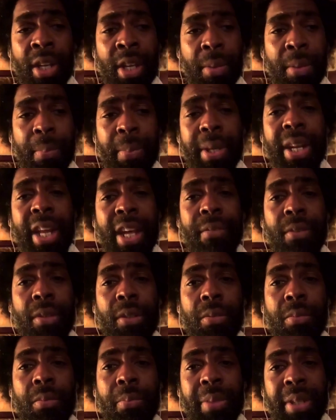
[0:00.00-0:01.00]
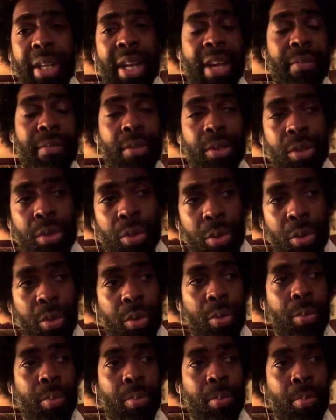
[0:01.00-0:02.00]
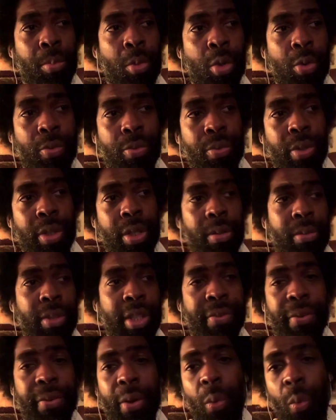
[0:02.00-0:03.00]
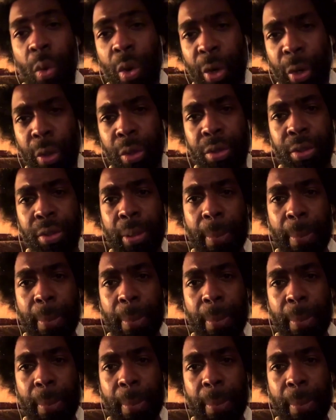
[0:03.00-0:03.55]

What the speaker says: being able to move in different waters.